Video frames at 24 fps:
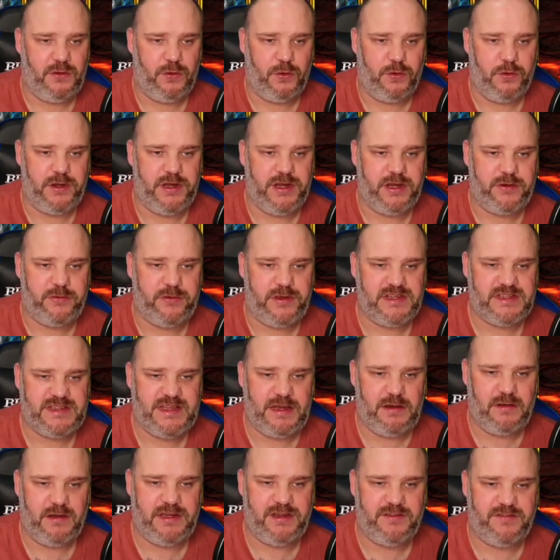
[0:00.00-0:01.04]
Aura increase
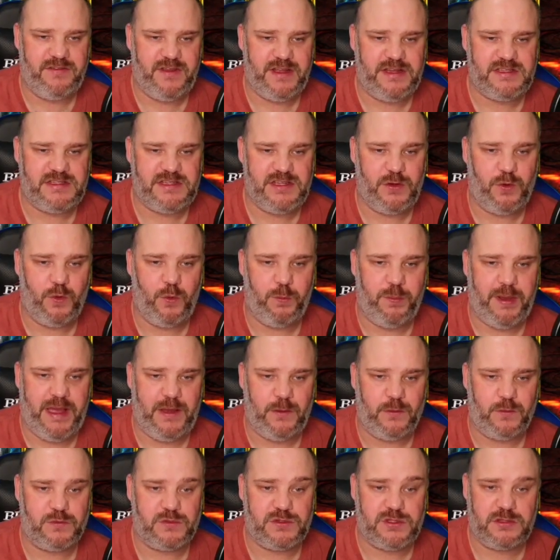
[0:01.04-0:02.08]
ally defense in all
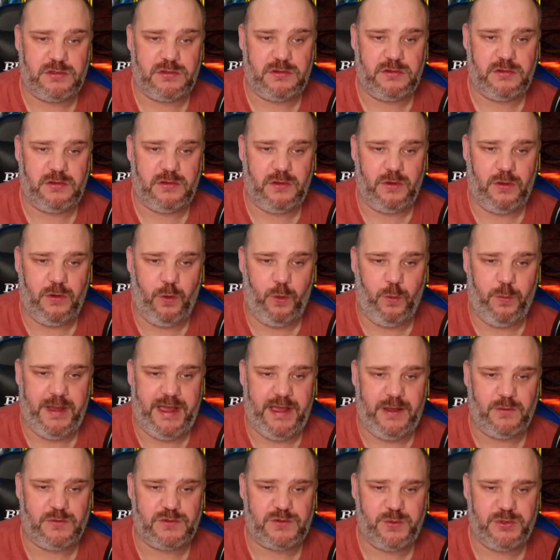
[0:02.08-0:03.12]
battles,
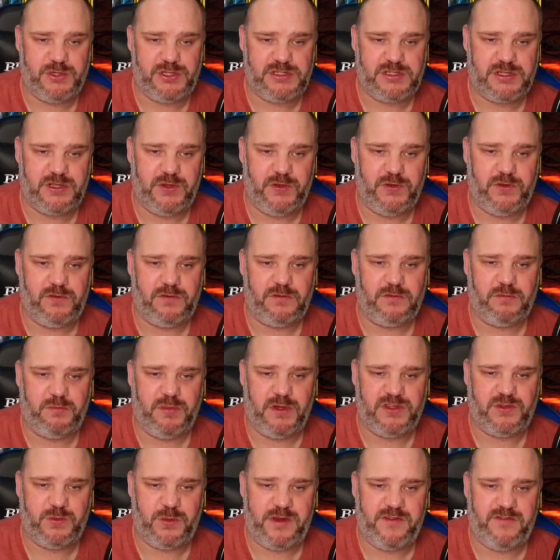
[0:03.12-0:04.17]
which is good,
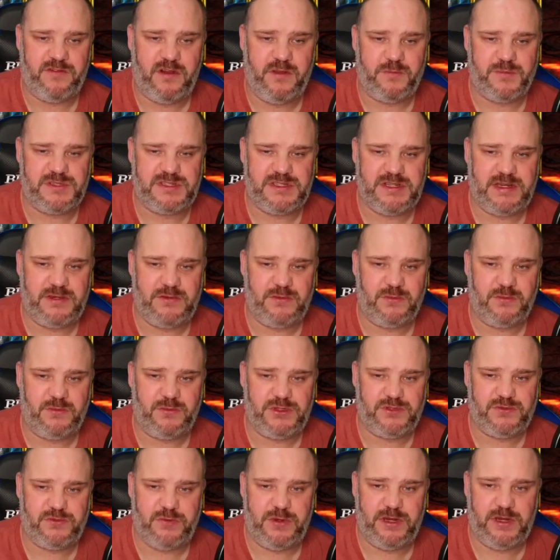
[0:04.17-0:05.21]
by 25%,
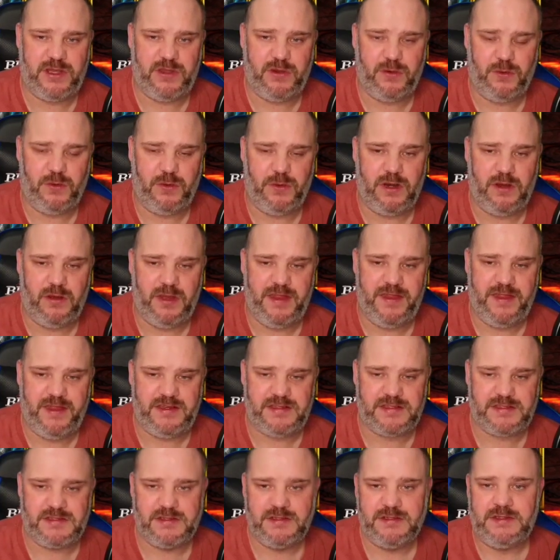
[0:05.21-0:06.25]
which is really cool. I like
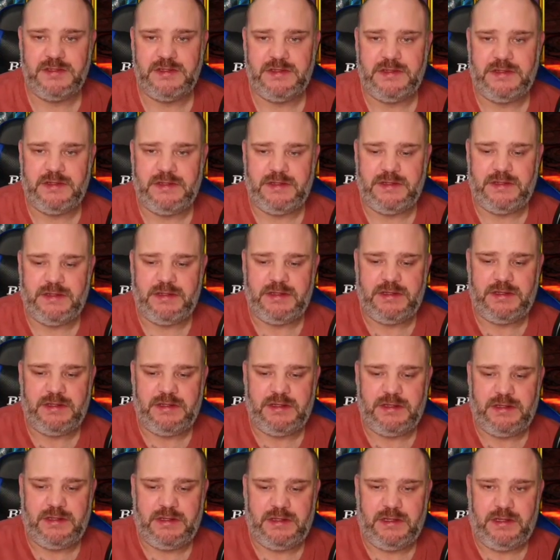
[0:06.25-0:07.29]
this.
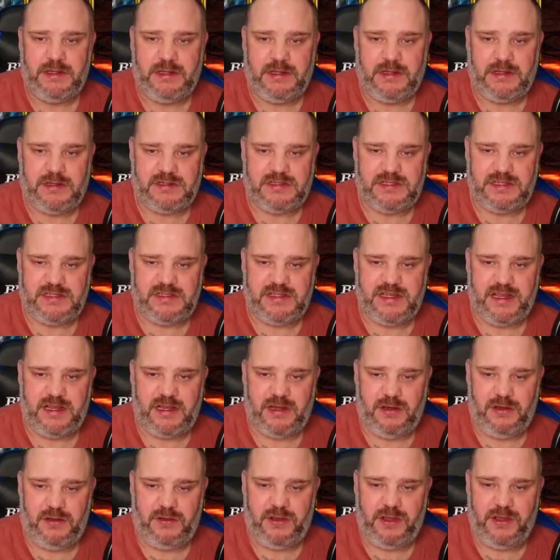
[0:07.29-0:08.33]
So let's
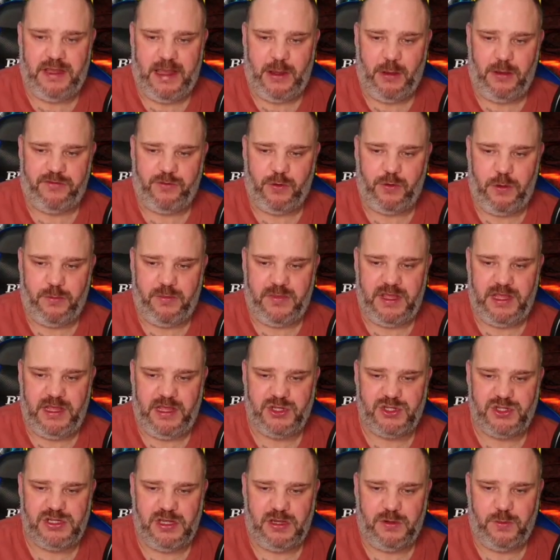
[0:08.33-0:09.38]
take a look at how I've got him
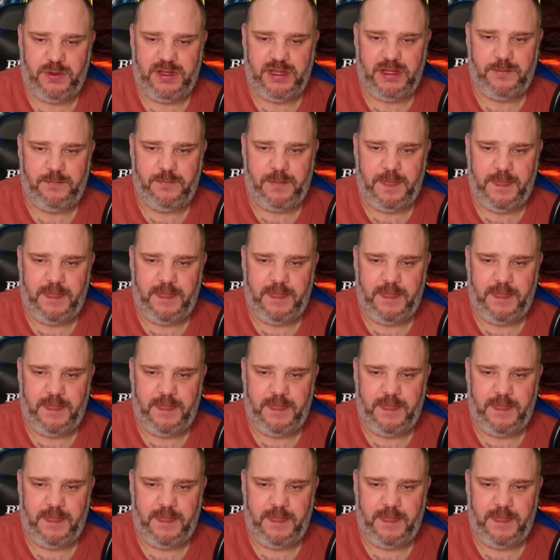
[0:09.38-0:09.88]
geared, shall we?